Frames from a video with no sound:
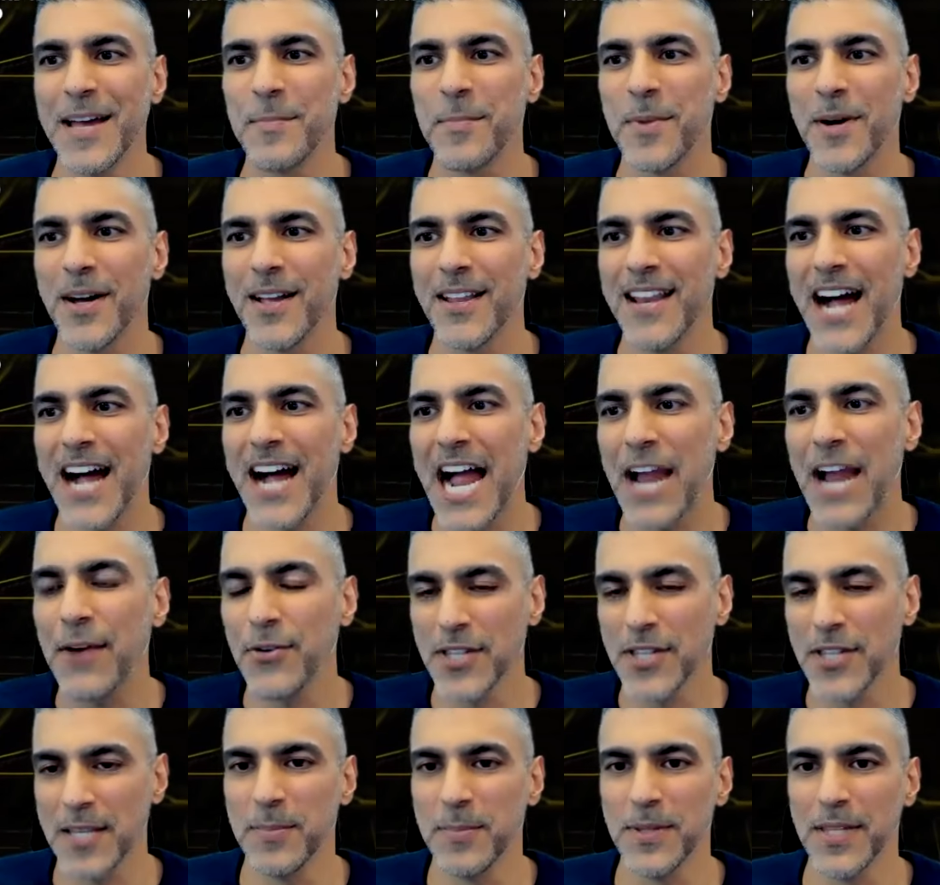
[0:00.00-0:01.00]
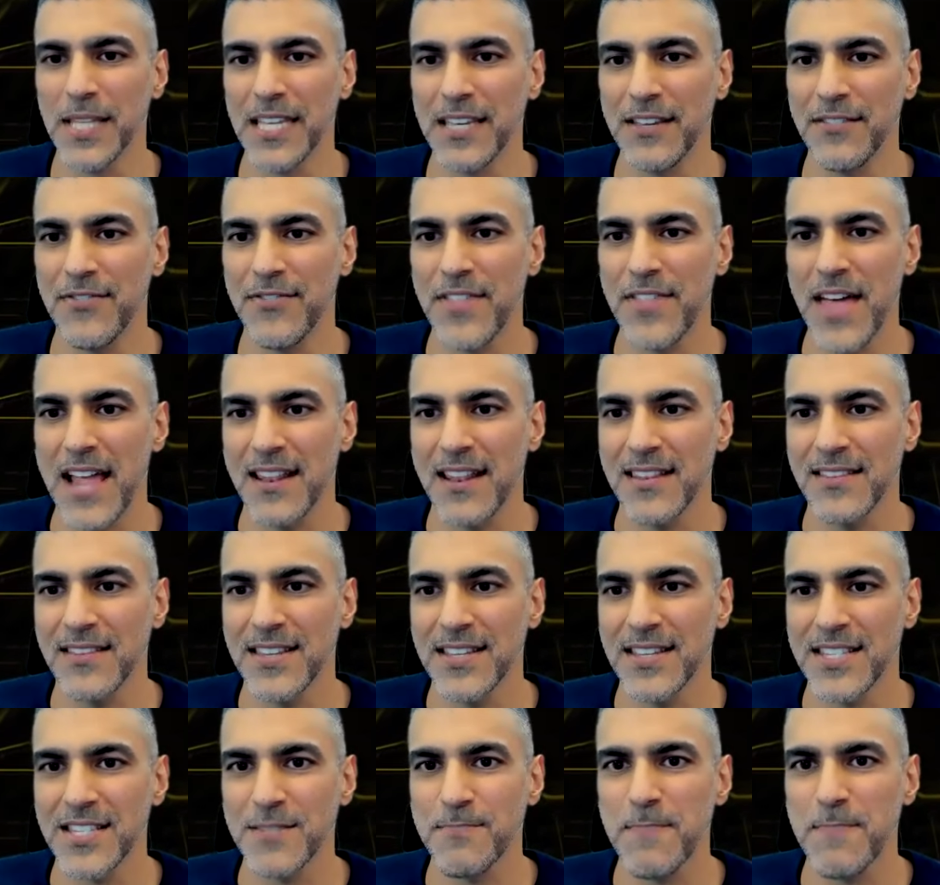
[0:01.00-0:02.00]
But I really believe that
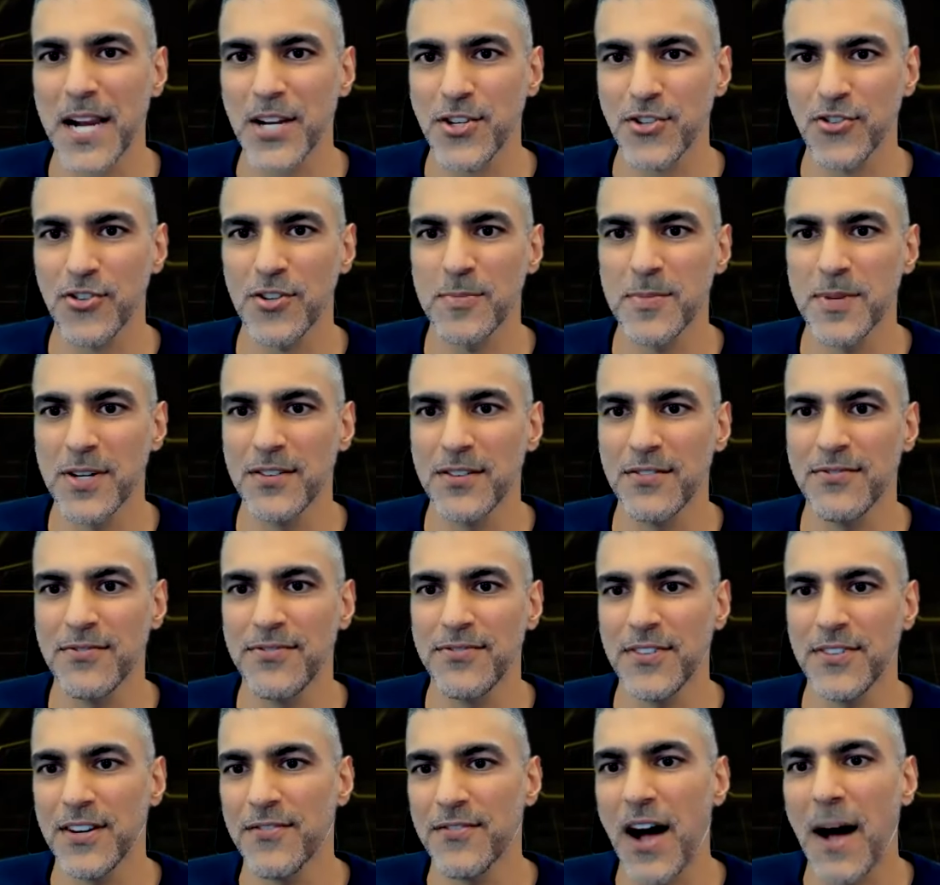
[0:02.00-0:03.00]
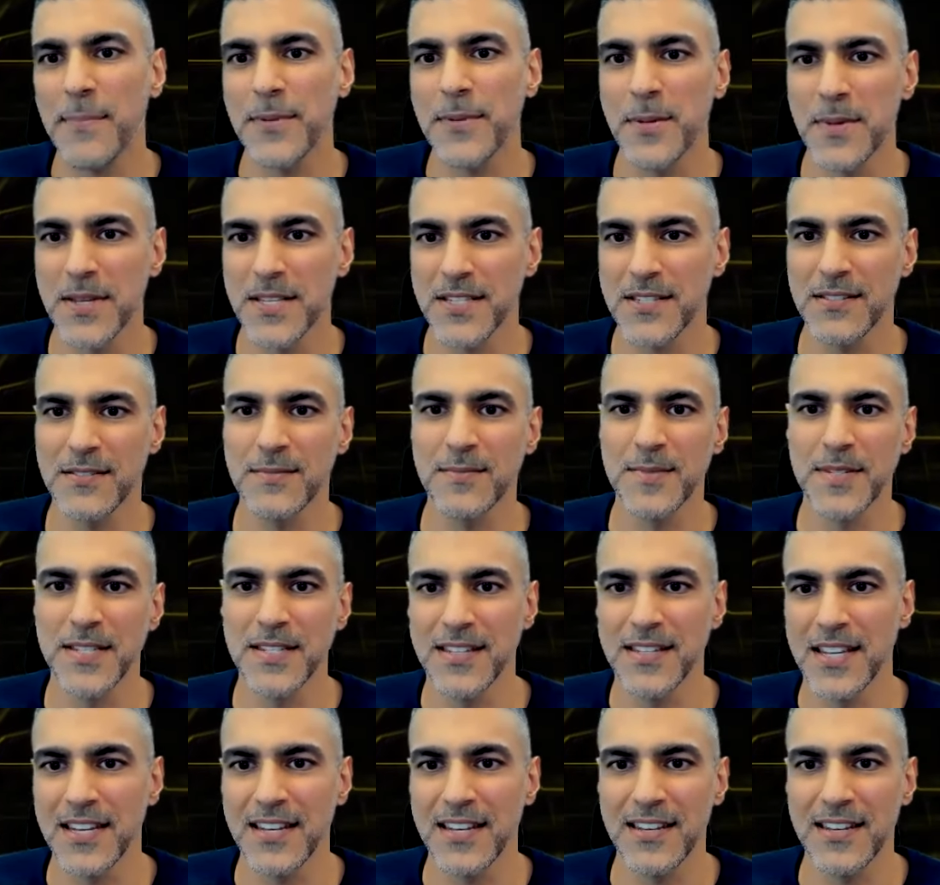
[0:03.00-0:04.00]
the spectrum of, of optimism
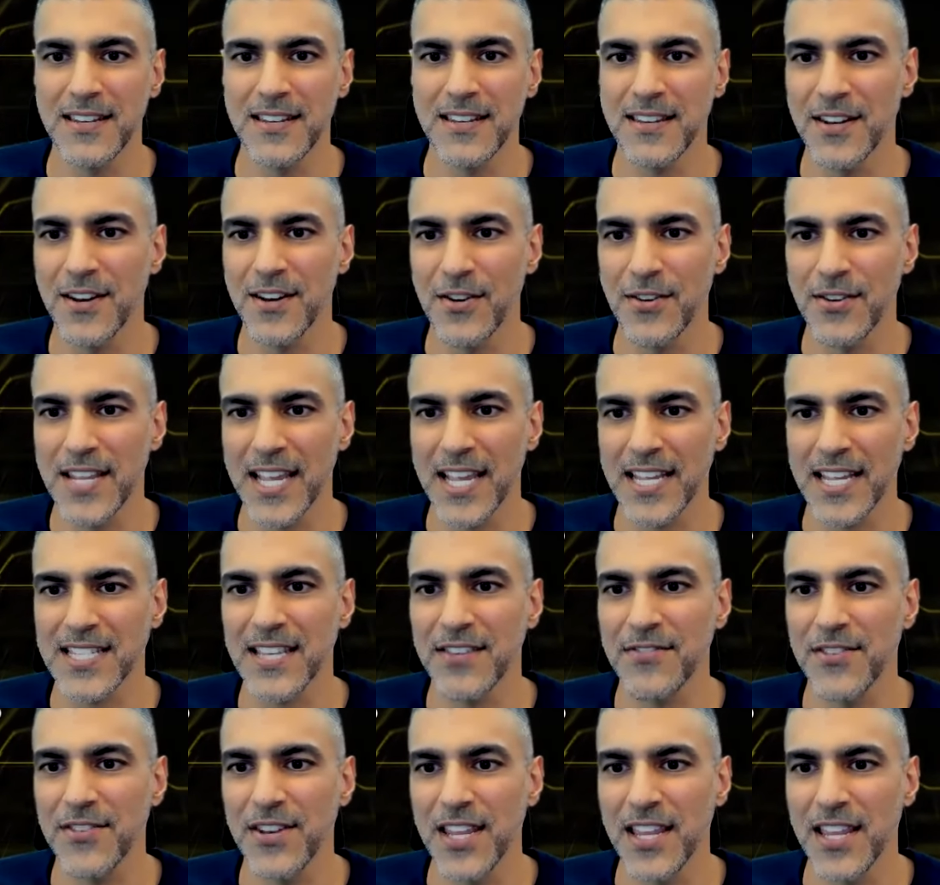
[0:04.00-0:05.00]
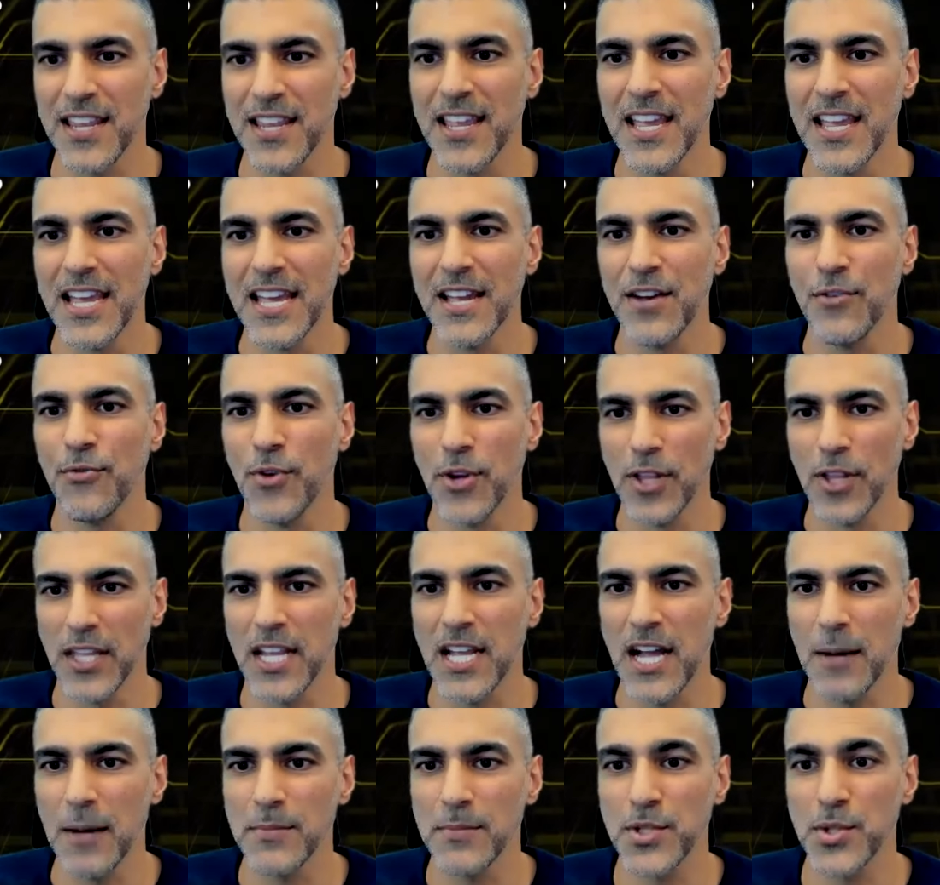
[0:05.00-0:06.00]
and, and you know negativity really
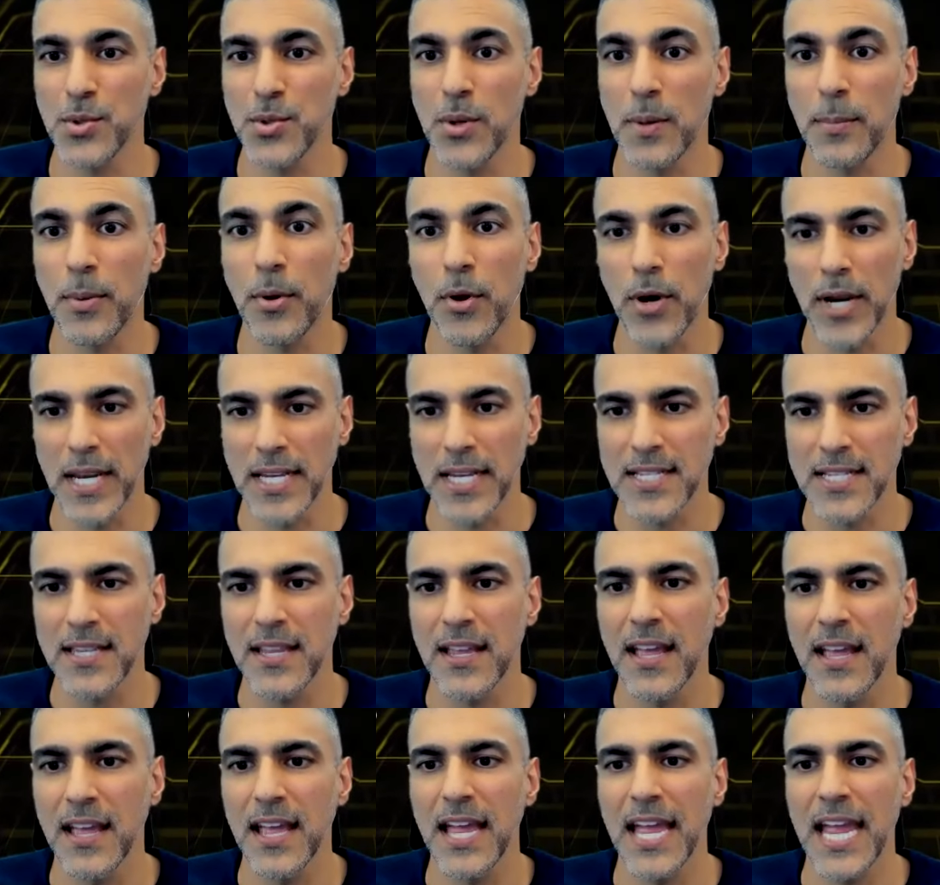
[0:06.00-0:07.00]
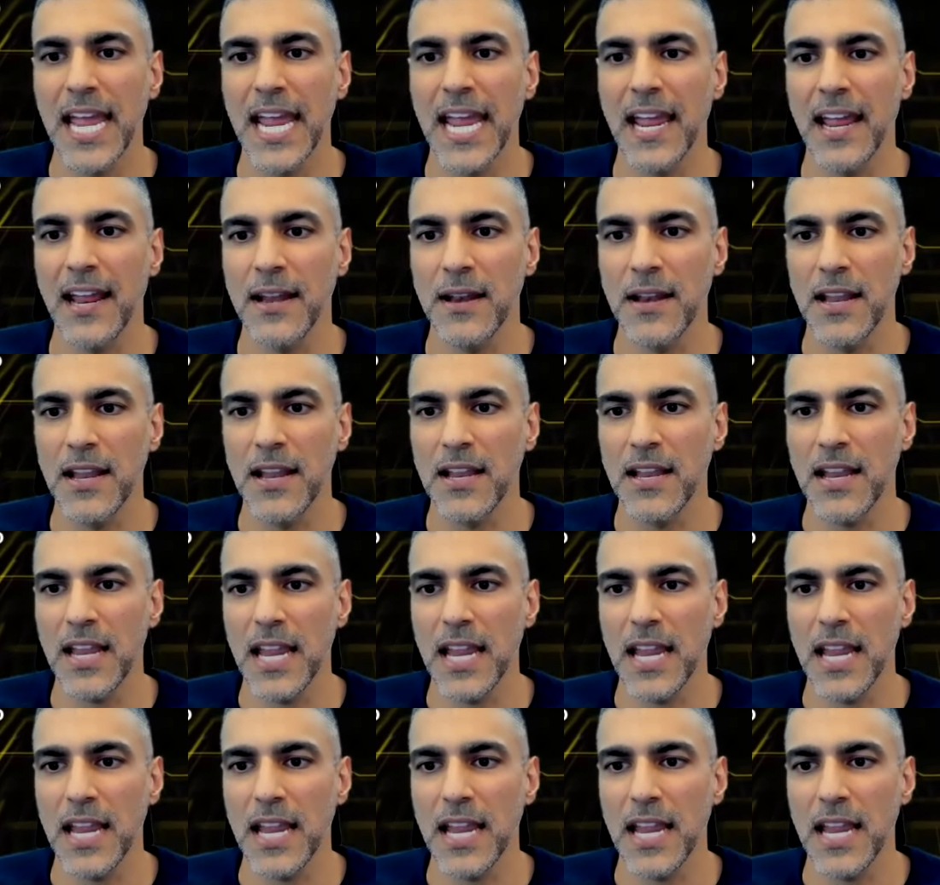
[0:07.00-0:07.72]
comes to a point. And